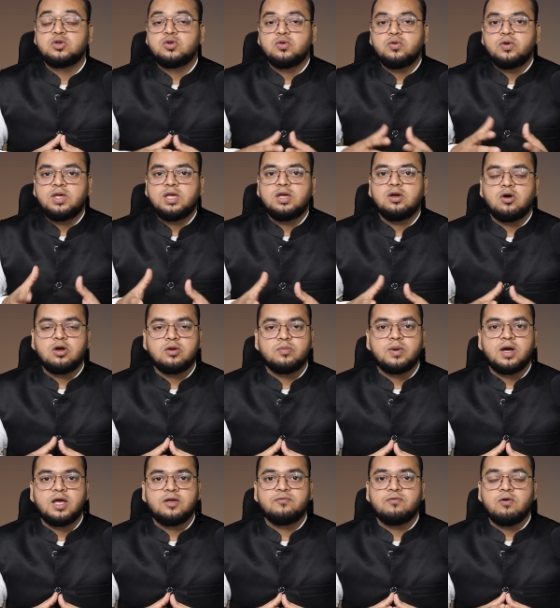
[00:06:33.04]
doing or
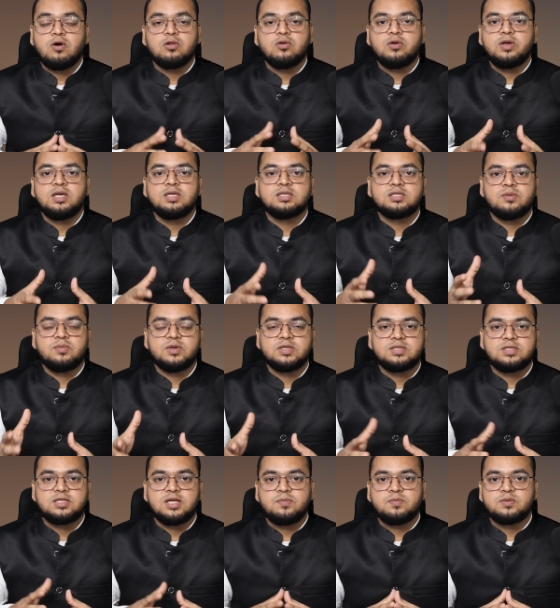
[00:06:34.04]
by following some
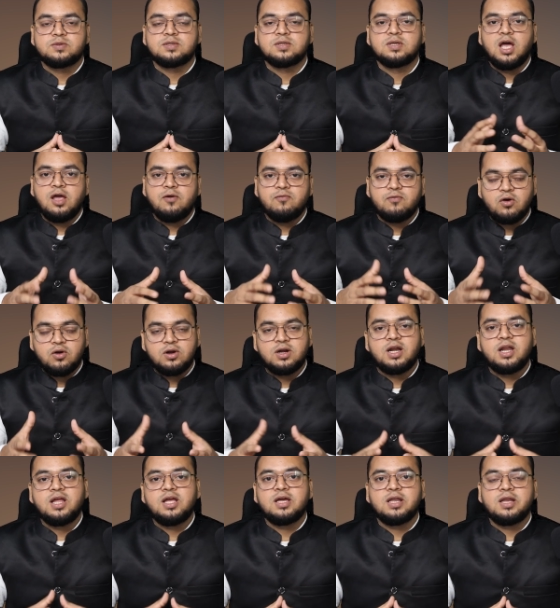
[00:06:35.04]
steps. I have
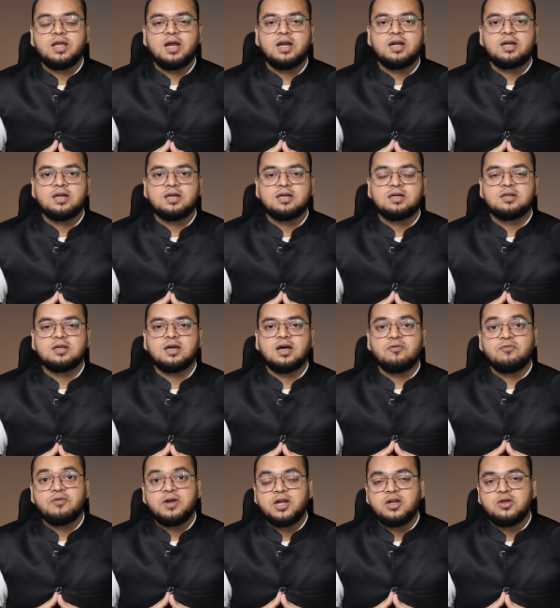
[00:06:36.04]
already created
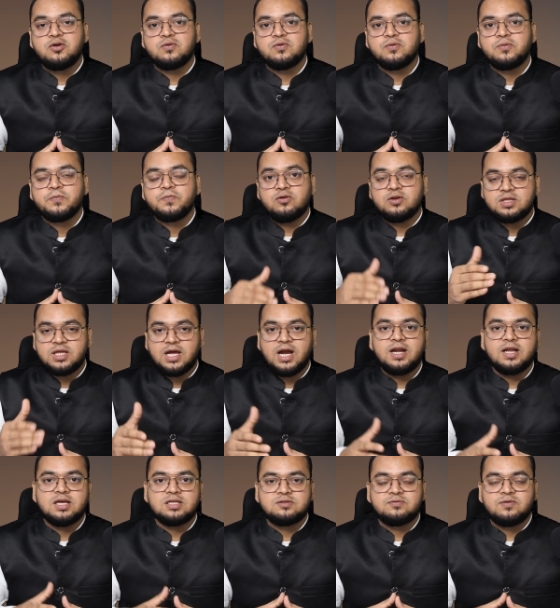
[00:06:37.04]
a video for
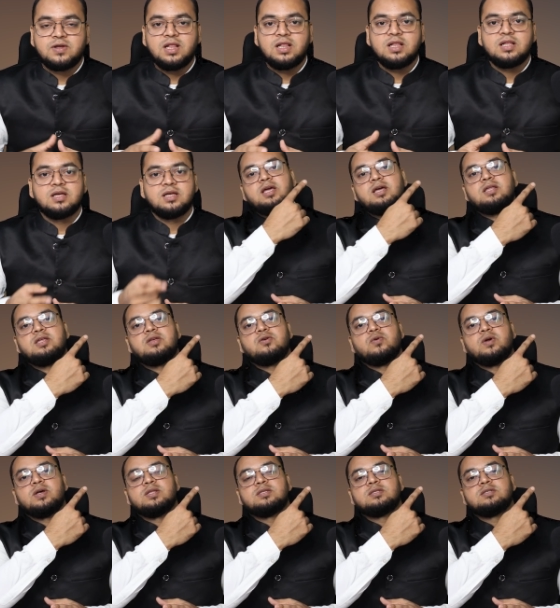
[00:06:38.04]
that as well. Here
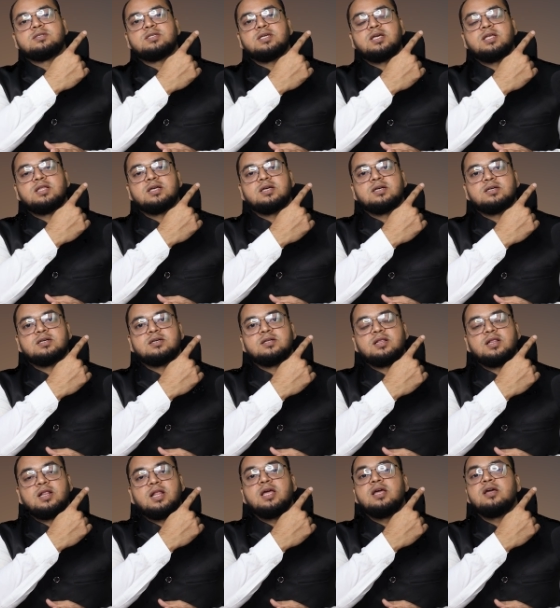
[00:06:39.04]
you can see the
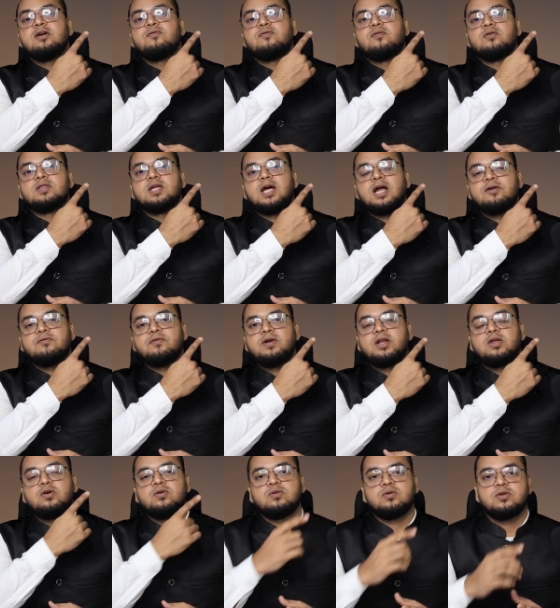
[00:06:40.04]
link for that
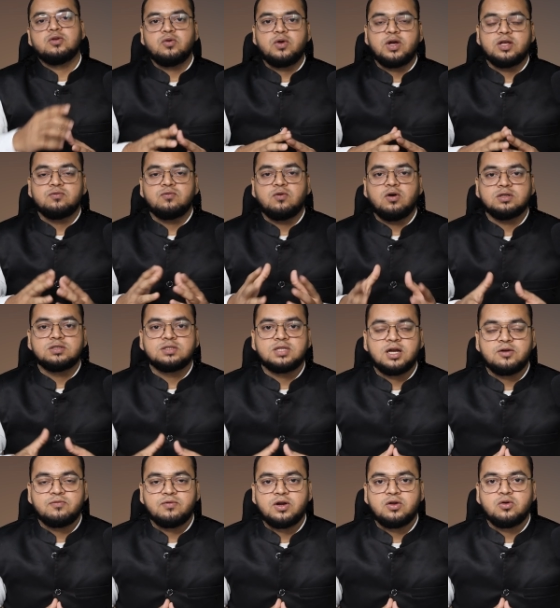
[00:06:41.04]
video. You can watch
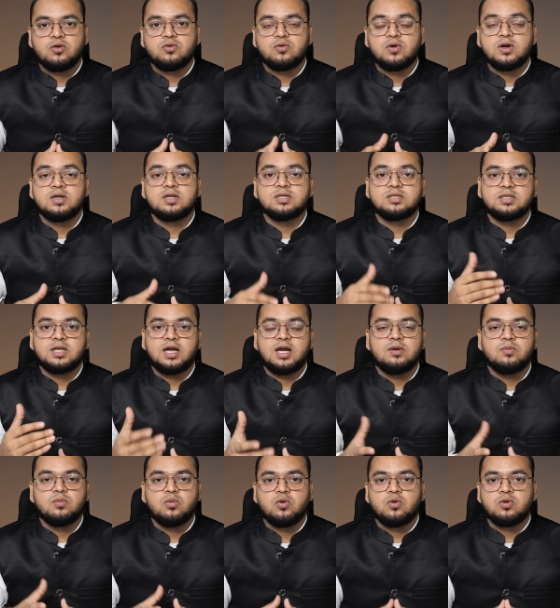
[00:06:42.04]
that video to
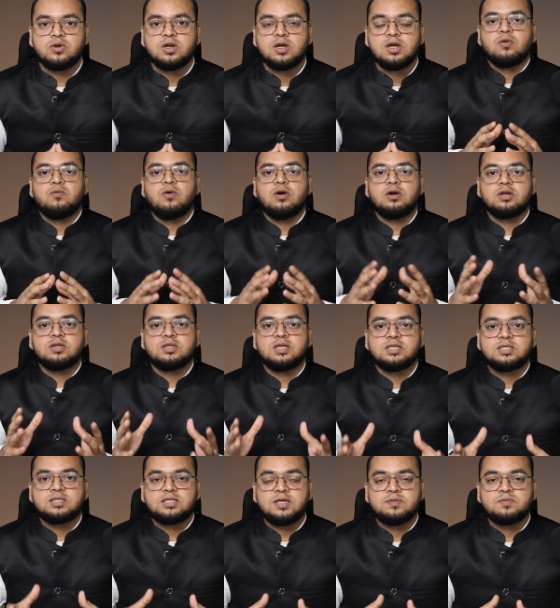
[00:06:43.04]
understand more what are
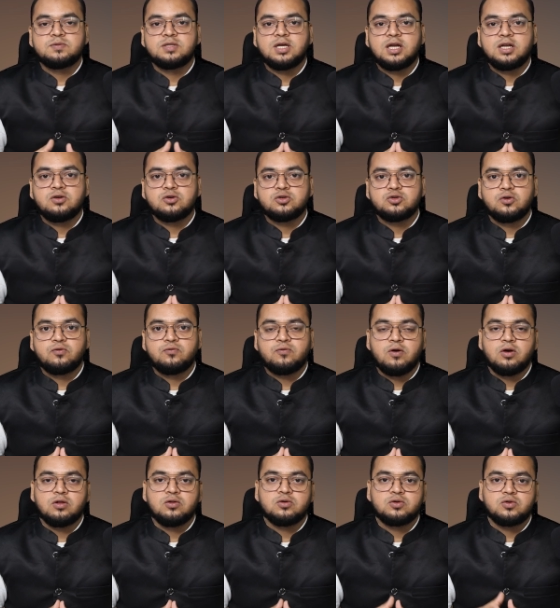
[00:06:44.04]
the steps that you should
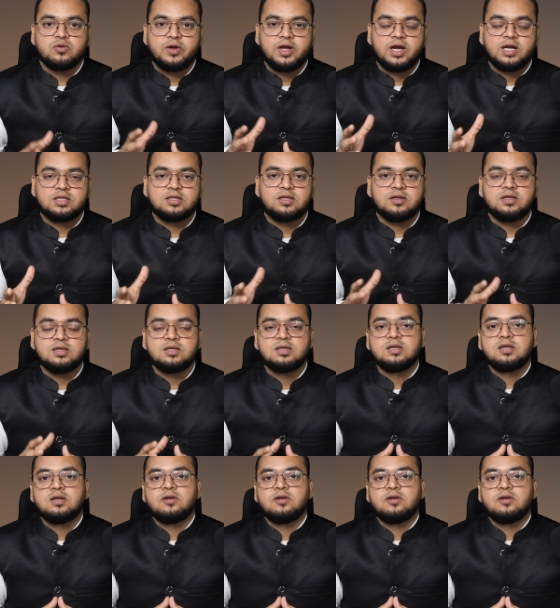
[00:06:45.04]
follow to get the